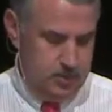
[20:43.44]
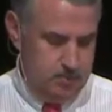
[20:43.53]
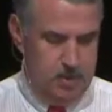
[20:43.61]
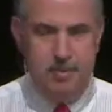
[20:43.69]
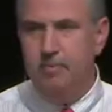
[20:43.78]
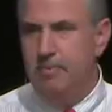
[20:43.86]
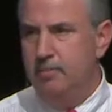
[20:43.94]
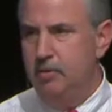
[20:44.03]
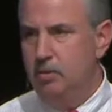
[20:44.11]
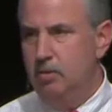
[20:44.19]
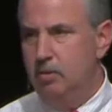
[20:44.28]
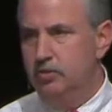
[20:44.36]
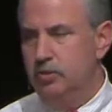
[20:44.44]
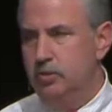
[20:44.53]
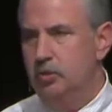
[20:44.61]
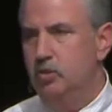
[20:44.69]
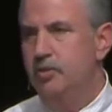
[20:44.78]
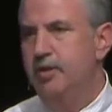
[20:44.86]
maybe the girls
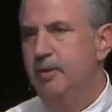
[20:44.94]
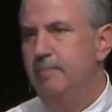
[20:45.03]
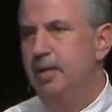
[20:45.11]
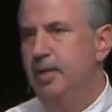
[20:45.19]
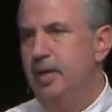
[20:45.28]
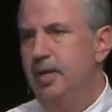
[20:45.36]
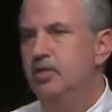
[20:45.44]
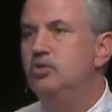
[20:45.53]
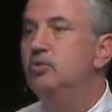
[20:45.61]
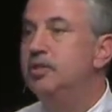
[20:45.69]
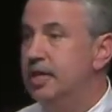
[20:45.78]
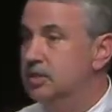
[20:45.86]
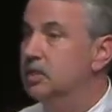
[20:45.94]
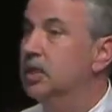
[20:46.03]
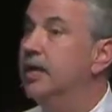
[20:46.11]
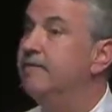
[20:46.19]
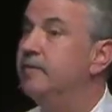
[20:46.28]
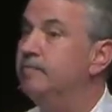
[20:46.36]
could go there, but in
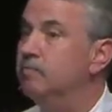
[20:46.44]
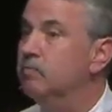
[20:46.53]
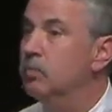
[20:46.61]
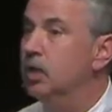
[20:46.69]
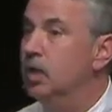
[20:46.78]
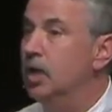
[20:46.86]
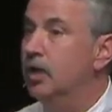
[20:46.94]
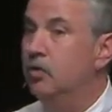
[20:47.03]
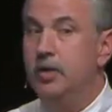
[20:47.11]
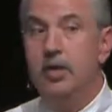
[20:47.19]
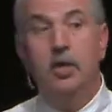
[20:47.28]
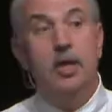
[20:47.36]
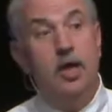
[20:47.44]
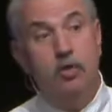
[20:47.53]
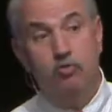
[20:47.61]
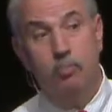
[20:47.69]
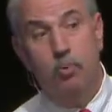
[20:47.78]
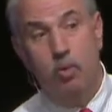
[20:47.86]
2011, Grinnell
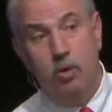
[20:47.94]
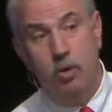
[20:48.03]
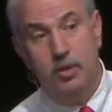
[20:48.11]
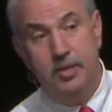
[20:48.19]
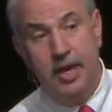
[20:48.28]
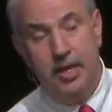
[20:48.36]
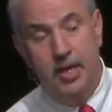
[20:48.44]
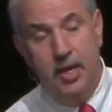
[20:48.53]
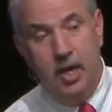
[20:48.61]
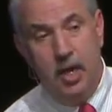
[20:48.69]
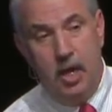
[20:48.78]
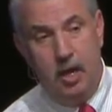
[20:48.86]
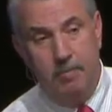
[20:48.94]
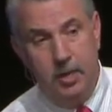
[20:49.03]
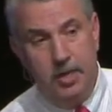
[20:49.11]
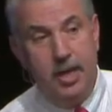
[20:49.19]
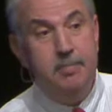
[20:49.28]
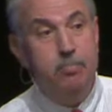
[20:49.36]
College reported that
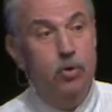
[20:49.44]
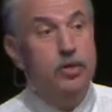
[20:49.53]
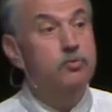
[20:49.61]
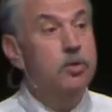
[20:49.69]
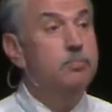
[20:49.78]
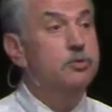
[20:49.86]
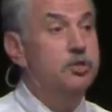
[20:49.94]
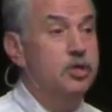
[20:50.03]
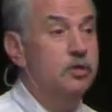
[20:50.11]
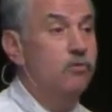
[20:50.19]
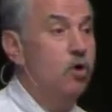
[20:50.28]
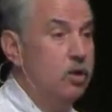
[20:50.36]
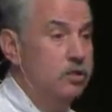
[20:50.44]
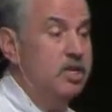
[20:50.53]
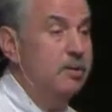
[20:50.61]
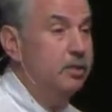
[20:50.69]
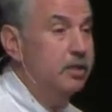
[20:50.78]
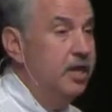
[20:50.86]
9.3% of all its
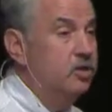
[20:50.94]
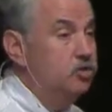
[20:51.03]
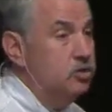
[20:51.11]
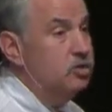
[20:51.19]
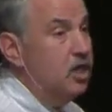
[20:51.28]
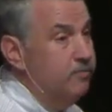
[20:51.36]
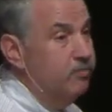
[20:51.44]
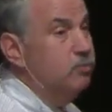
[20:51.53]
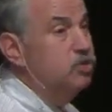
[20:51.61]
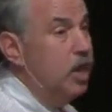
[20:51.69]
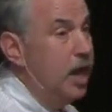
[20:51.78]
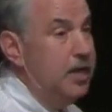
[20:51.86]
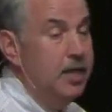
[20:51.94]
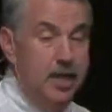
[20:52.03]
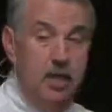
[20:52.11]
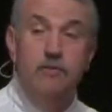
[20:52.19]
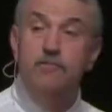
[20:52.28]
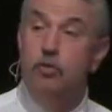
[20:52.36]
applications came from China,
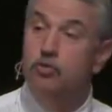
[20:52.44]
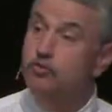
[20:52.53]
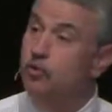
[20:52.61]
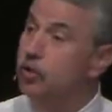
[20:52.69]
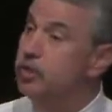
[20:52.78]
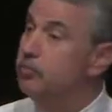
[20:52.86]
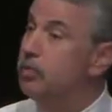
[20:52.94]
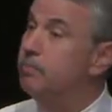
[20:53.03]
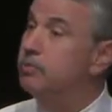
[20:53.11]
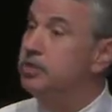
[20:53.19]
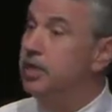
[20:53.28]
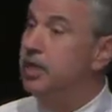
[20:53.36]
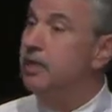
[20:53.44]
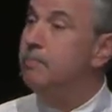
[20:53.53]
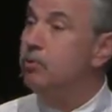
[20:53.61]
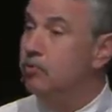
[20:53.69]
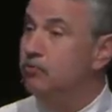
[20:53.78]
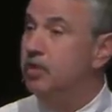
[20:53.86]
and of those 43% had
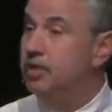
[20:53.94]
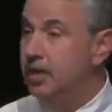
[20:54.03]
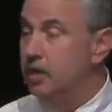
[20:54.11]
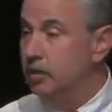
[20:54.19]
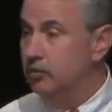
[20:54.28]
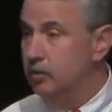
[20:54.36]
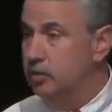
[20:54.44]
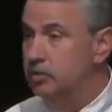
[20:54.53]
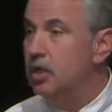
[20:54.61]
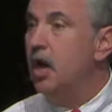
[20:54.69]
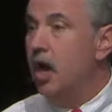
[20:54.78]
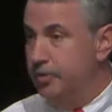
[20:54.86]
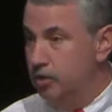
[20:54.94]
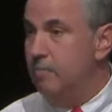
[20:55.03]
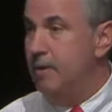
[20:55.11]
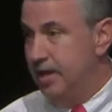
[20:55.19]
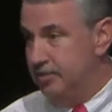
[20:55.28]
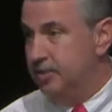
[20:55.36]
perfect 800s on their
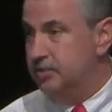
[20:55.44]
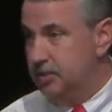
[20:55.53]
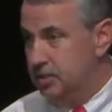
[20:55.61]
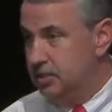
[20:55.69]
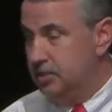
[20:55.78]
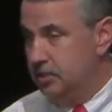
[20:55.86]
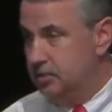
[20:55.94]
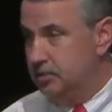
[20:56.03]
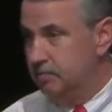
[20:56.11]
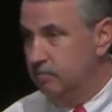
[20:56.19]
math SATs.